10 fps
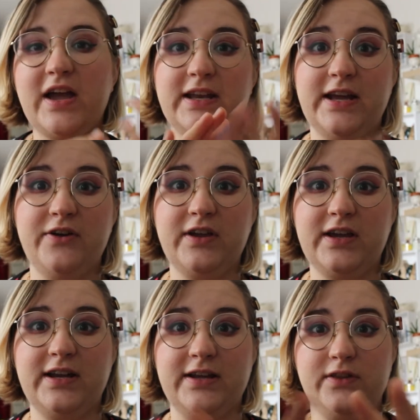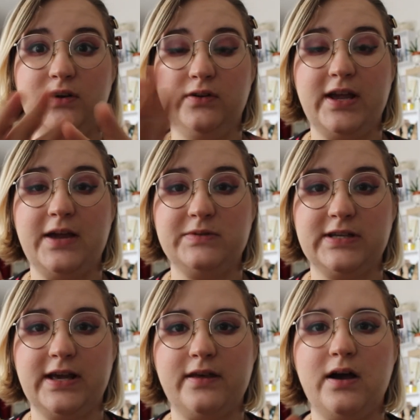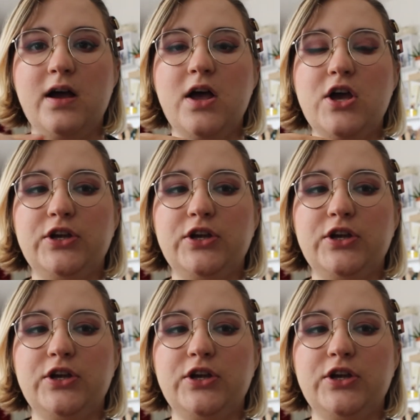Okay, now you can add the whole cape together.